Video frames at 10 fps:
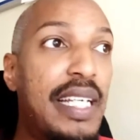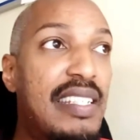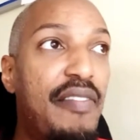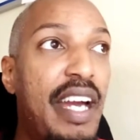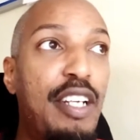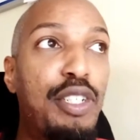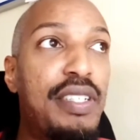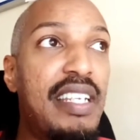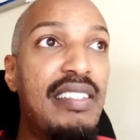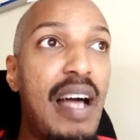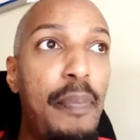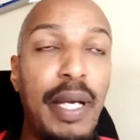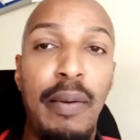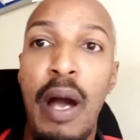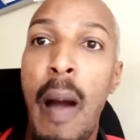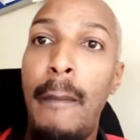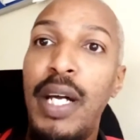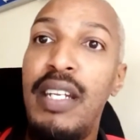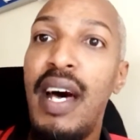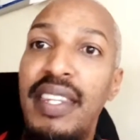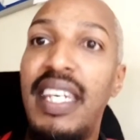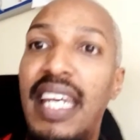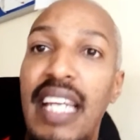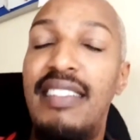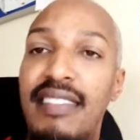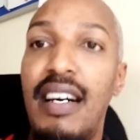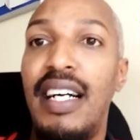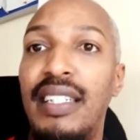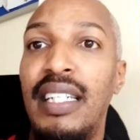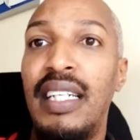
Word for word: it's a very interesting topic, but nothing gets done